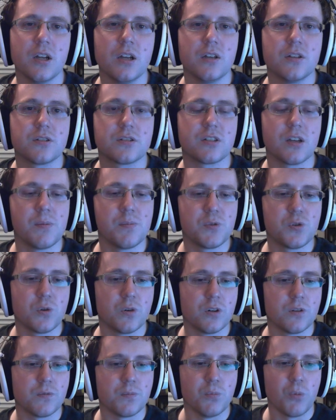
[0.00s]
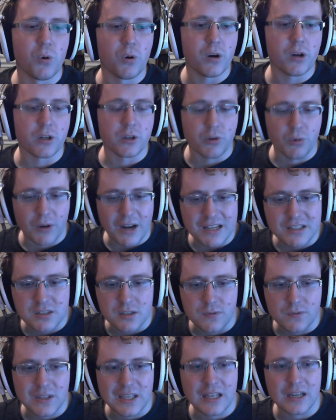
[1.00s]
some sort of more
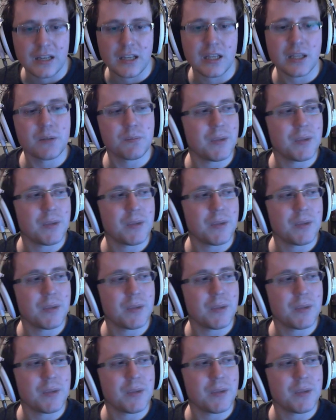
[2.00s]
aggressive Yeti,